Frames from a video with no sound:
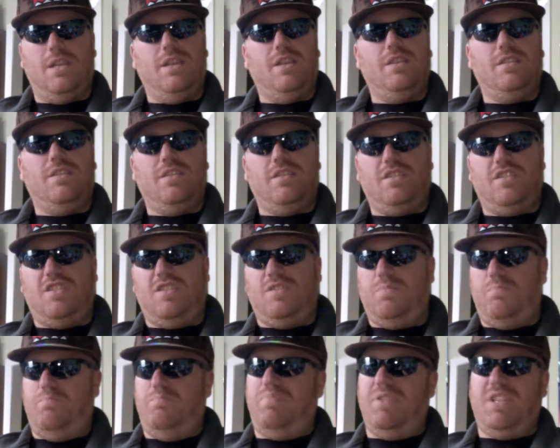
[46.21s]

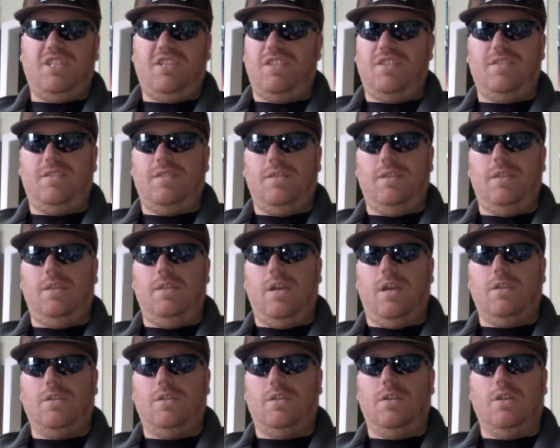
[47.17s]
suspiciously
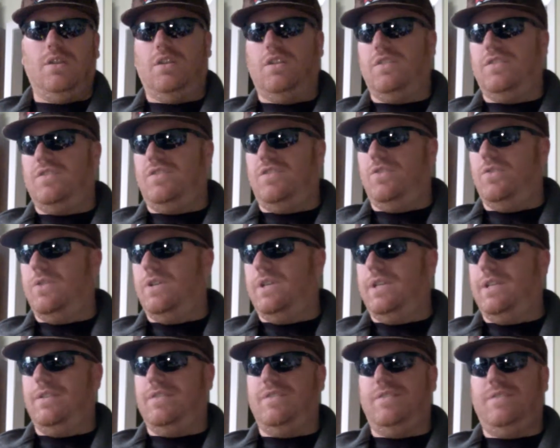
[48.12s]
young girls
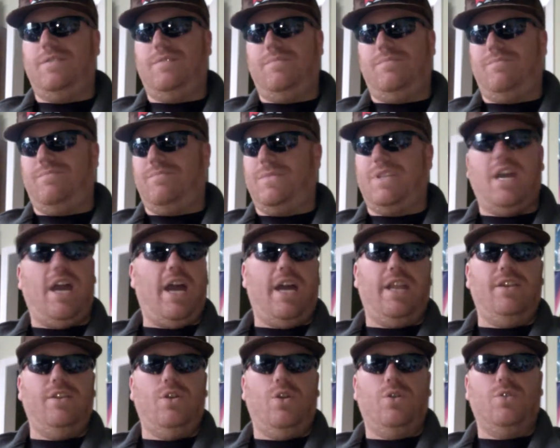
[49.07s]
doing
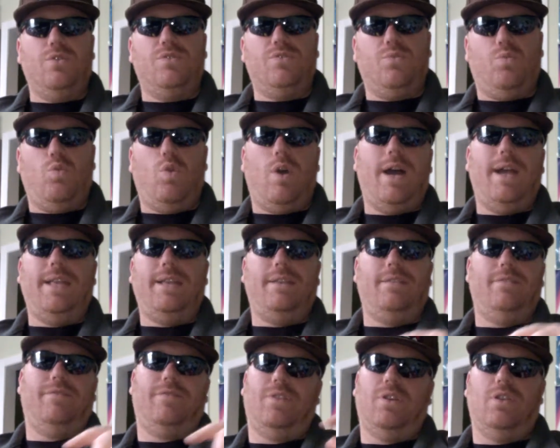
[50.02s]
God knows what
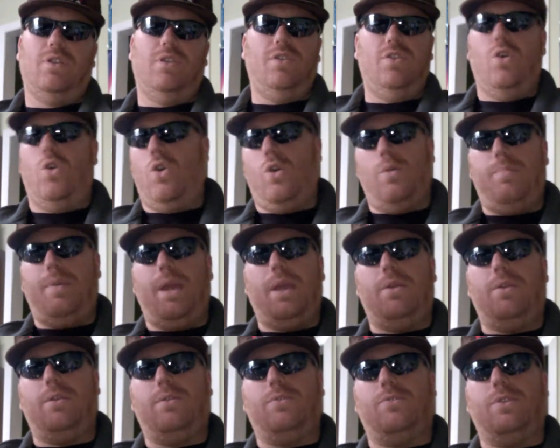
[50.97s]
for no
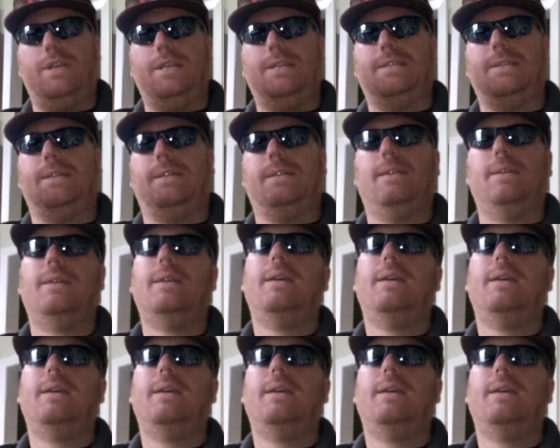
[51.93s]
apparent reason